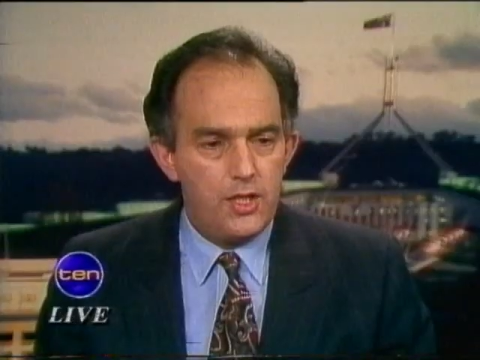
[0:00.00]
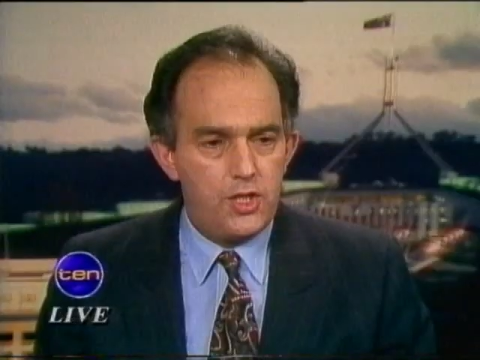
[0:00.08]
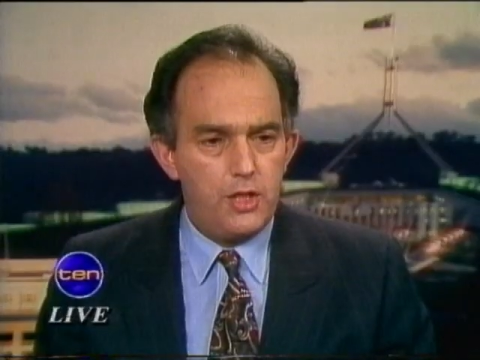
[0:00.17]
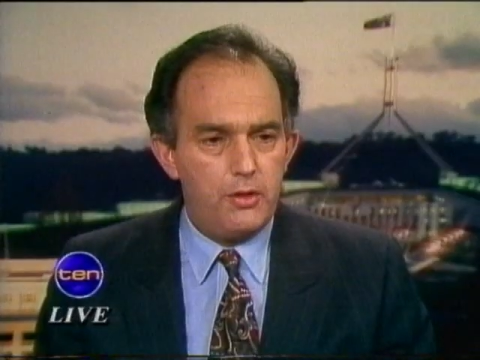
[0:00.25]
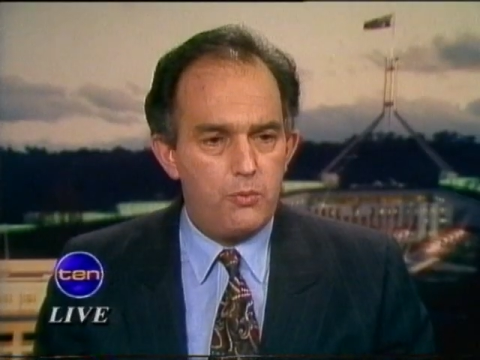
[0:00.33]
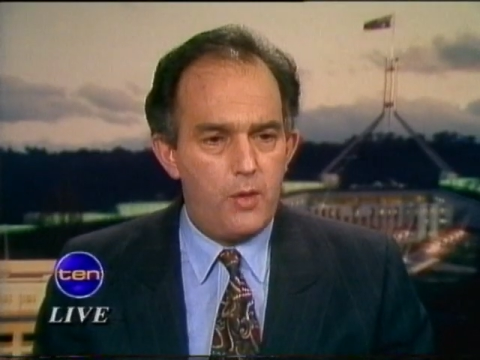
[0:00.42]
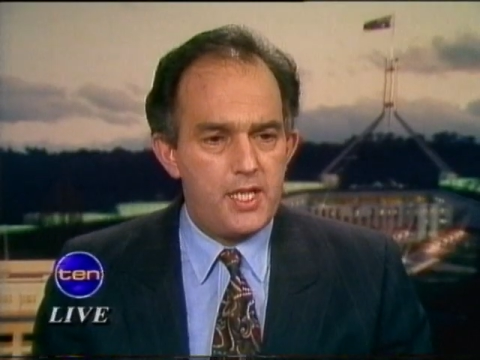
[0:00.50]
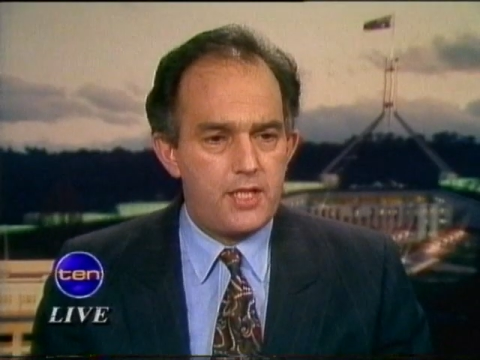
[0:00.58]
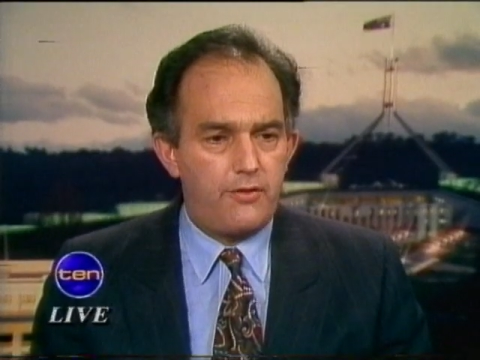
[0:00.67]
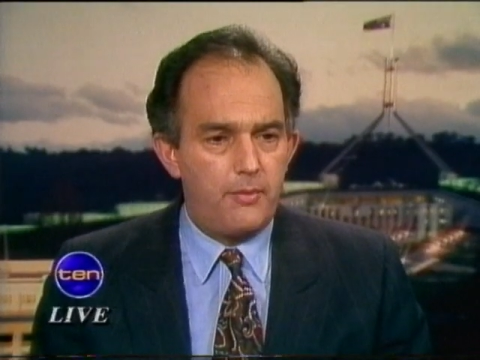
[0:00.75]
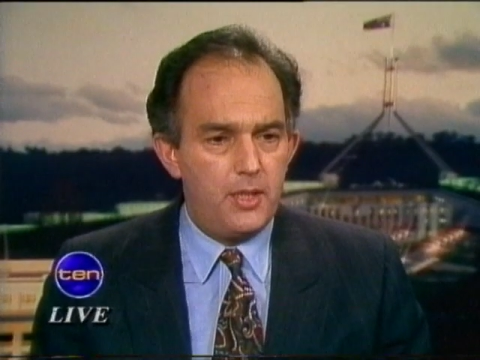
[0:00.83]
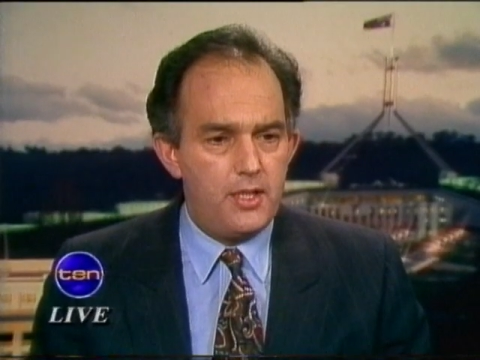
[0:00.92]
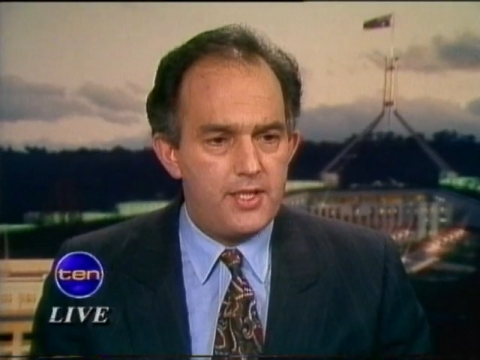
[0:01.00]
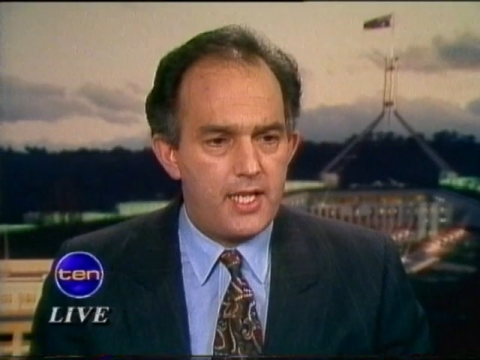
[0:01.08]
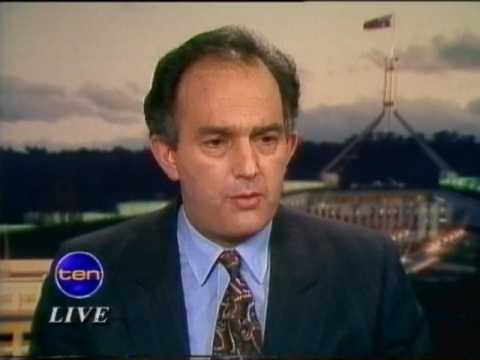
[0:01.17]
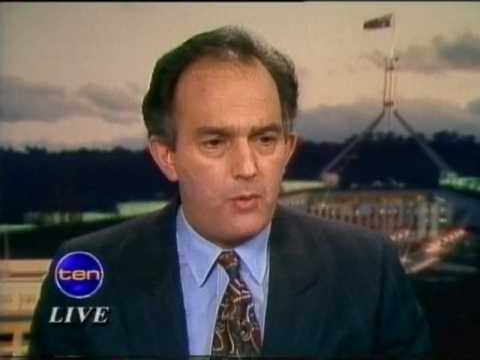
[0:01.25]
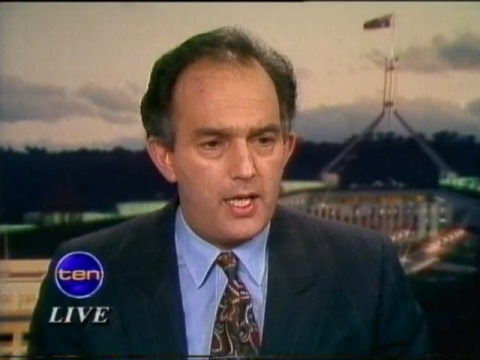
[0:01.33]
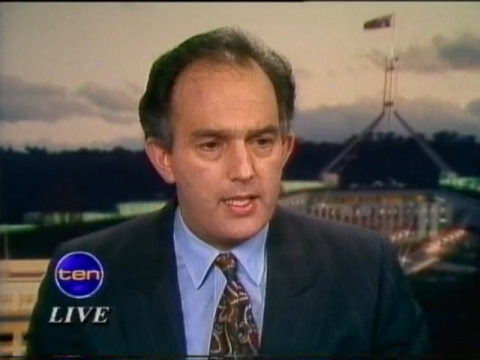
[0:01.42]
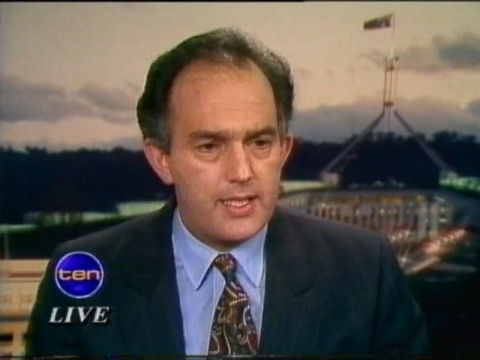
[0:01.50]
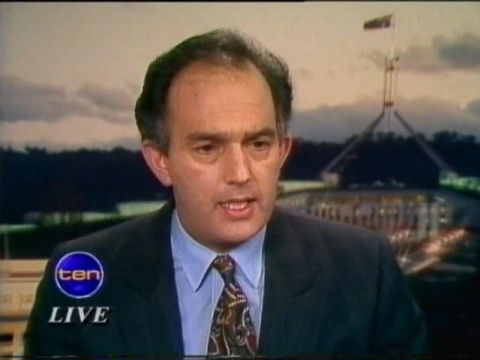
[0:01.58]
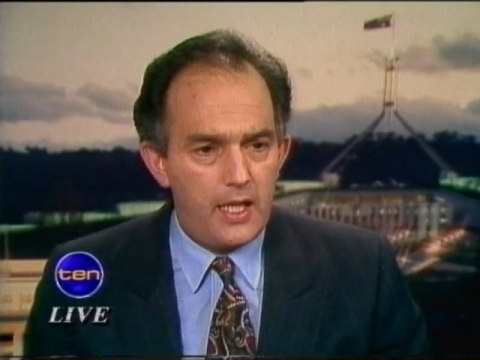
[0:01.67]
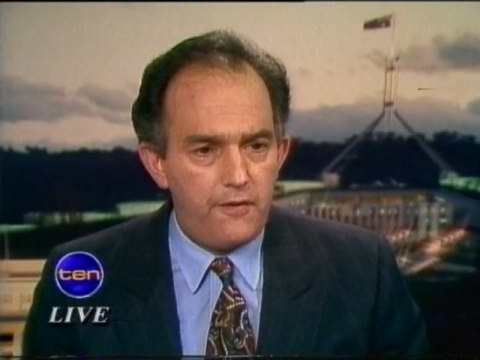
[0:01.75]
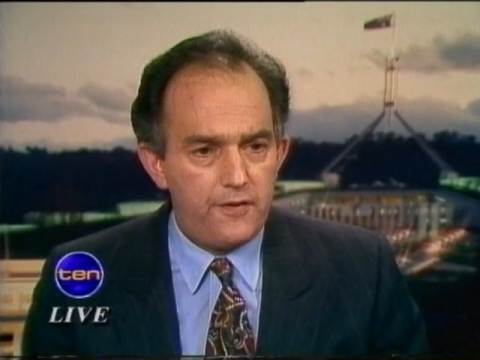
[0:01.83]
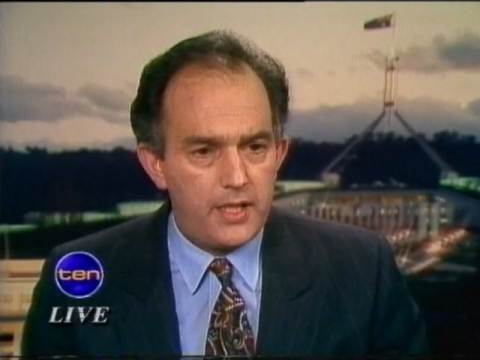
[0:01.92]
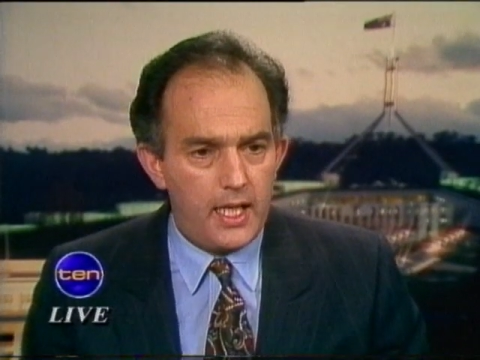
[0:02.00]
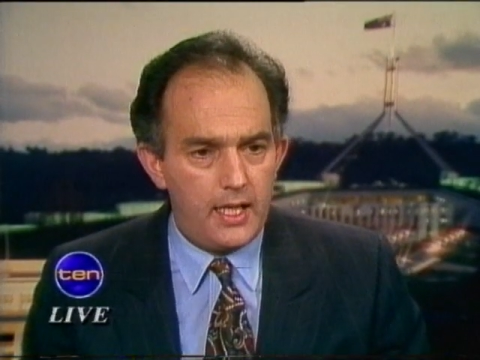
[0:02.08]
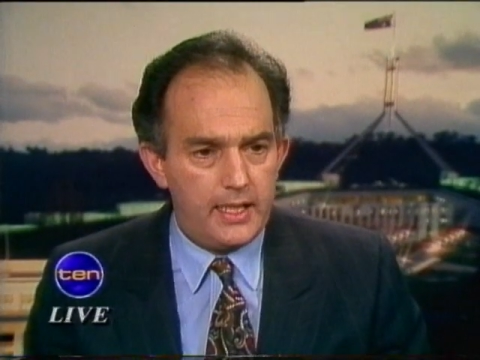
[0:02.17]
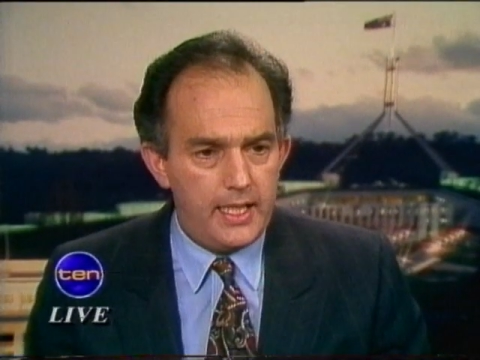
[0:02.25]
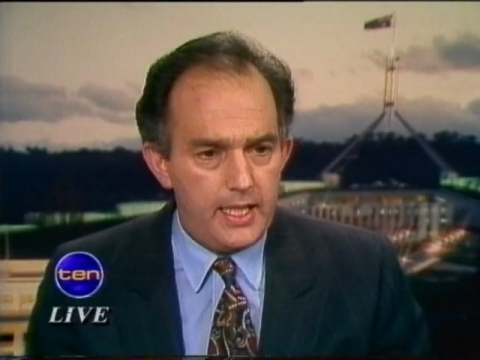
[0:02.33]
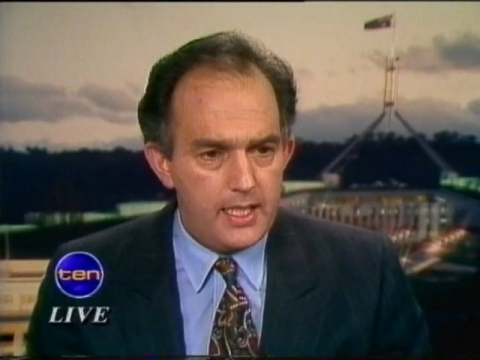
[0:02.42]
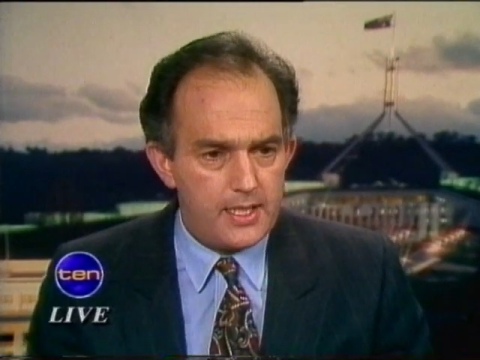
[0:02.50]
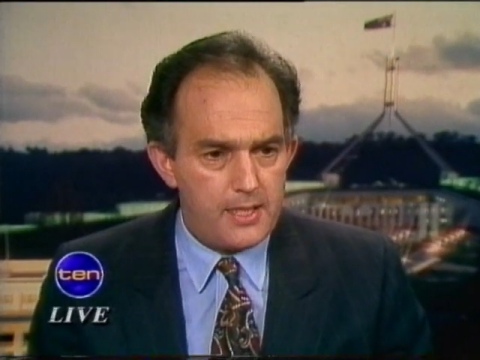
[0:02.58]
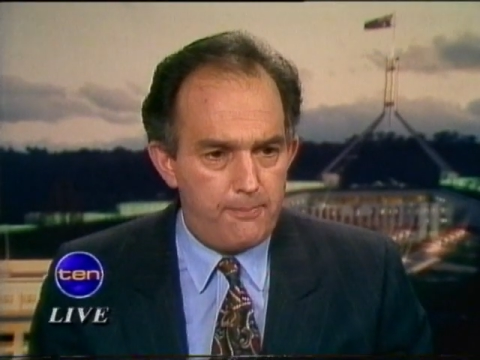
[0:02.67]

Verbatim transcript: Stewart West from New South Wales left, a Keating